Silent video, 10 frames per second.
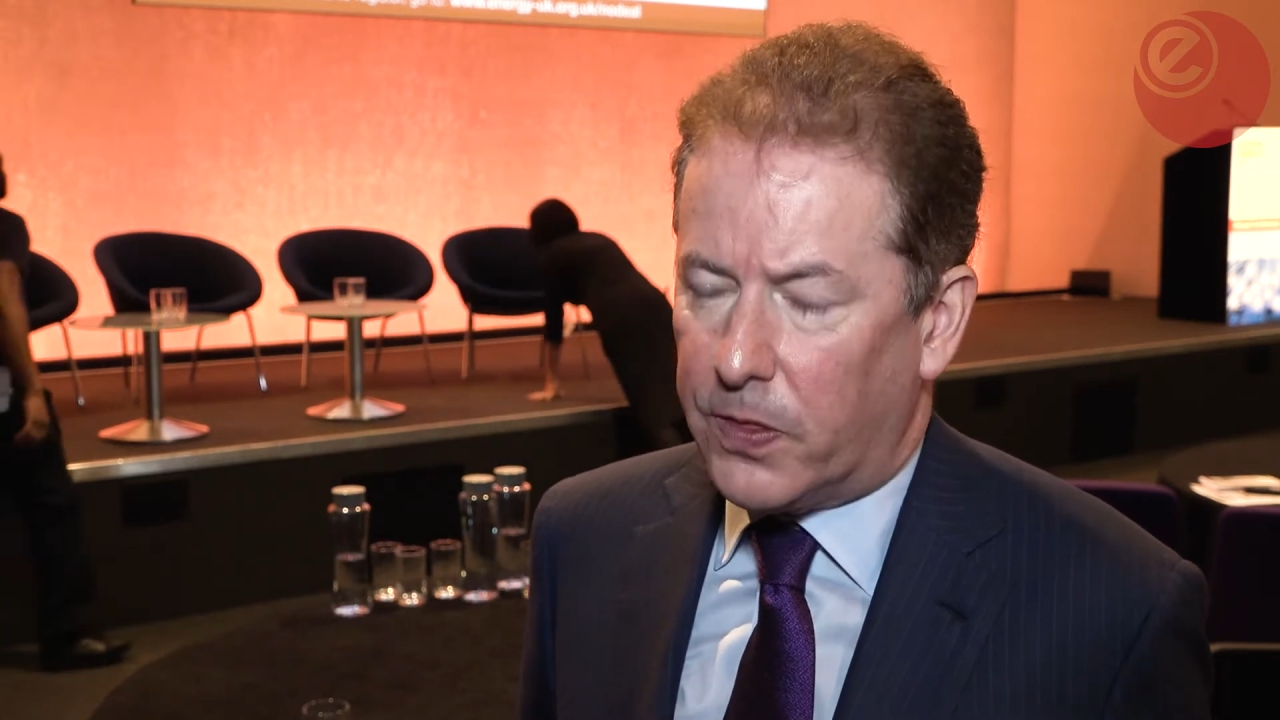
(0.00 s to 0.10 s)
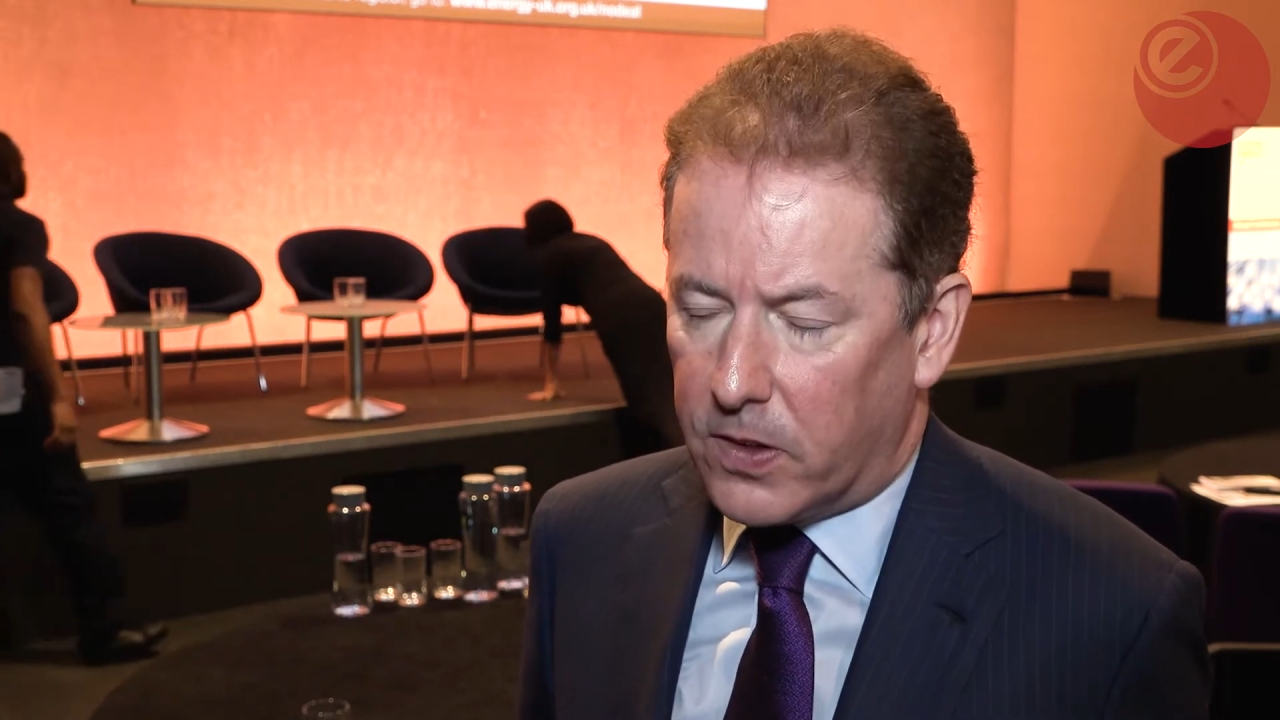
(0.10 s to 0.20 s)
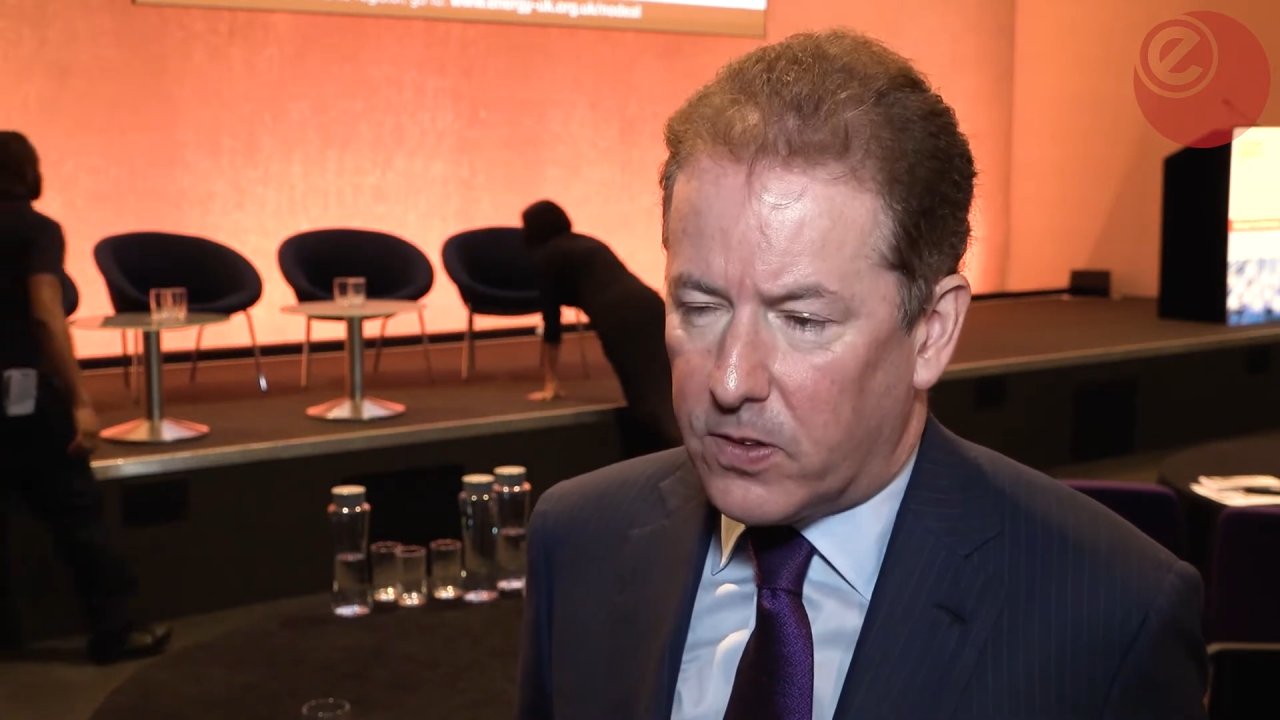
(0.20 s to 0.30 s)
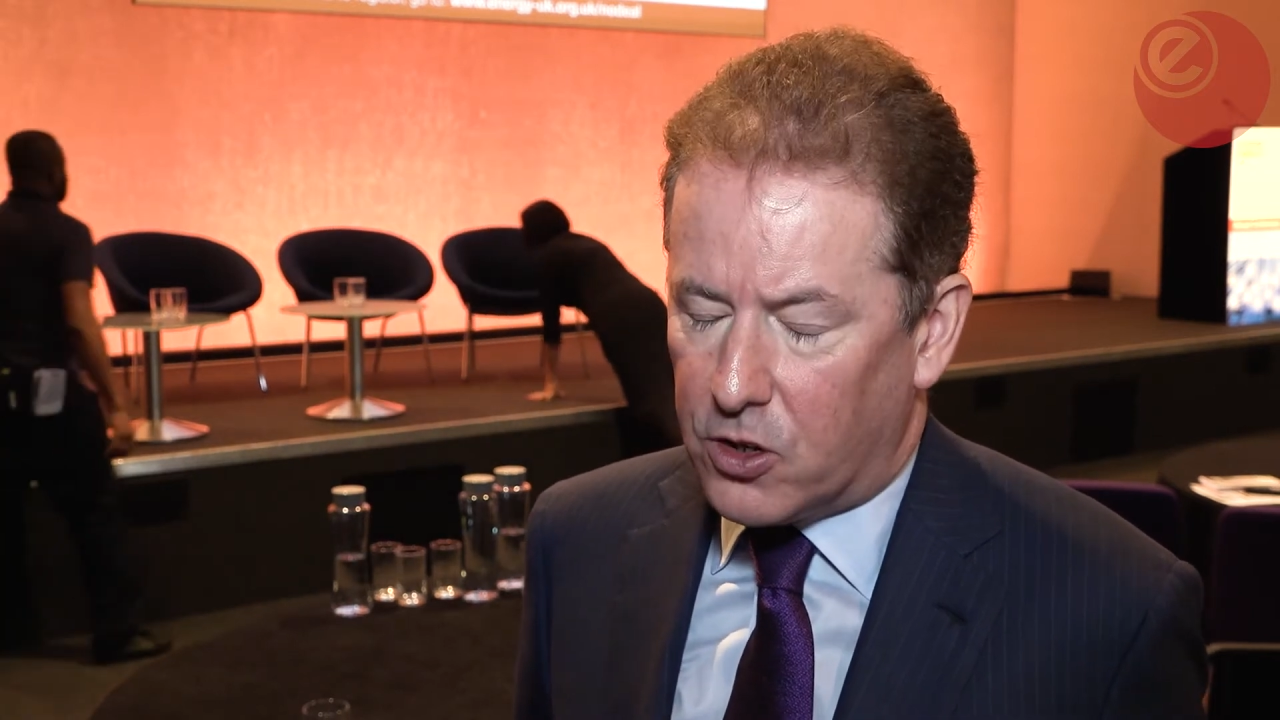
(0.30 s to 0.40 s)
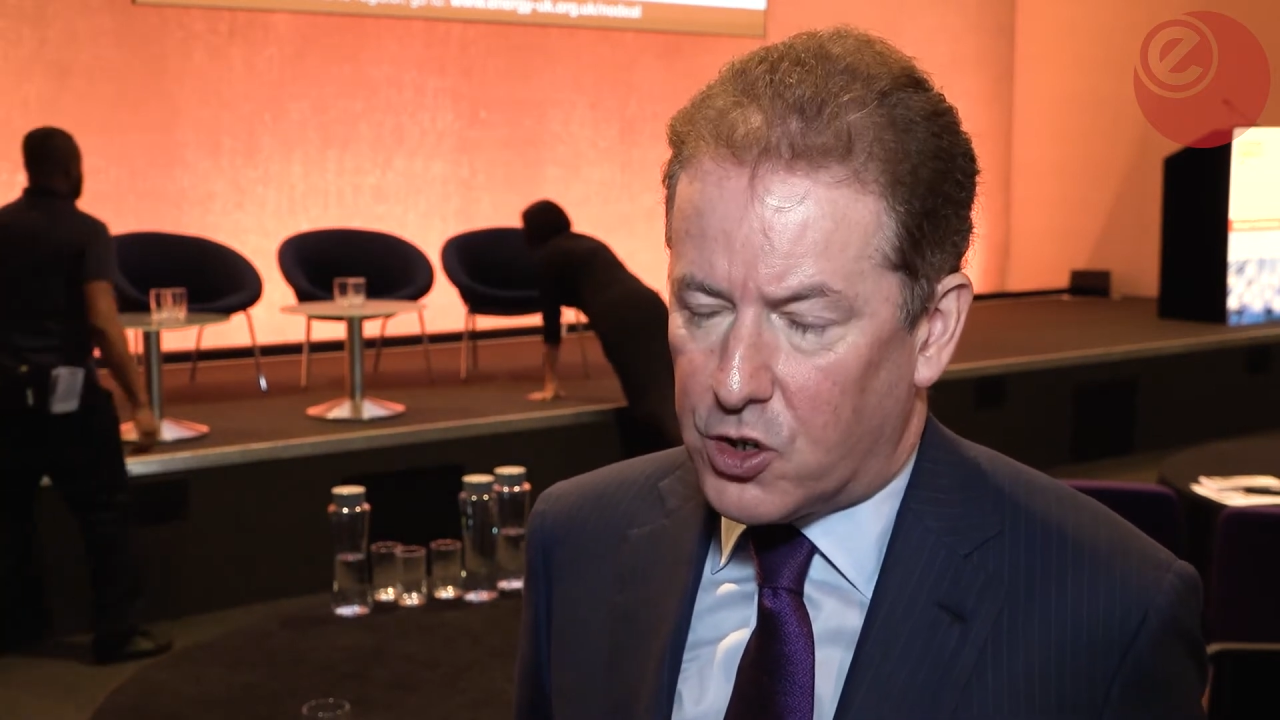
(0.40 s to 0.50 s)

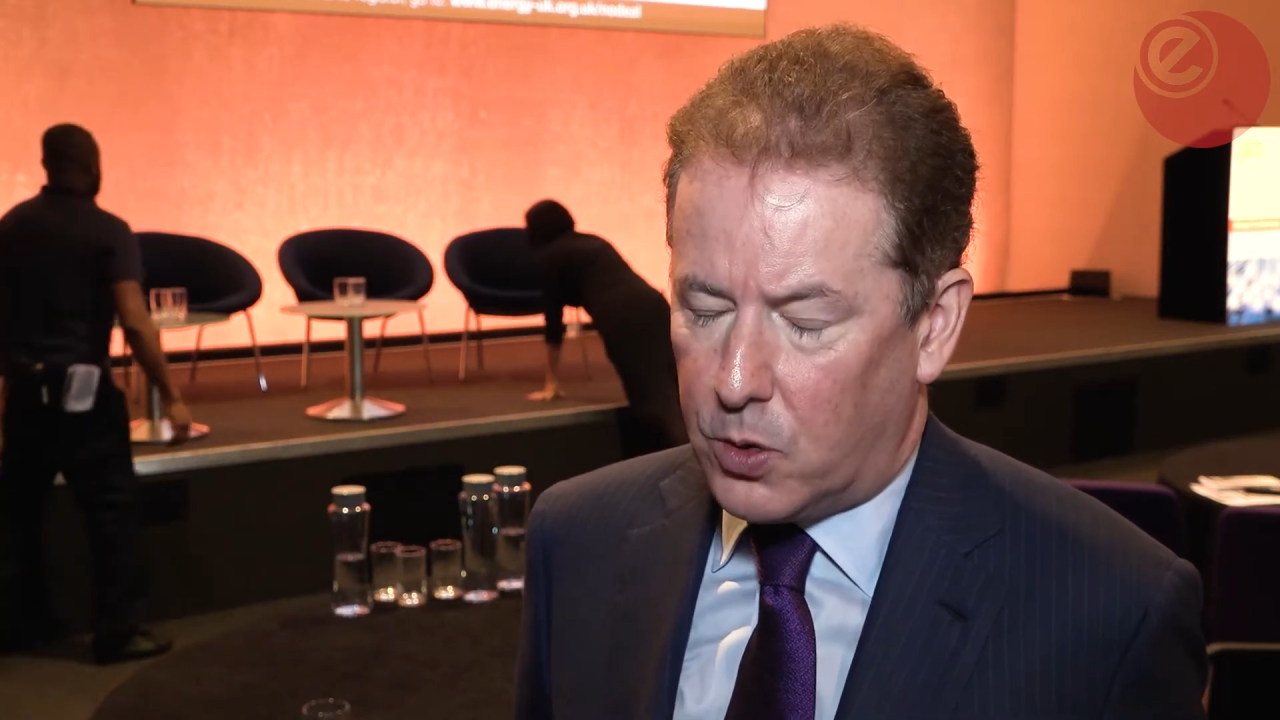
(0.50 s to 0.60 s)
this issue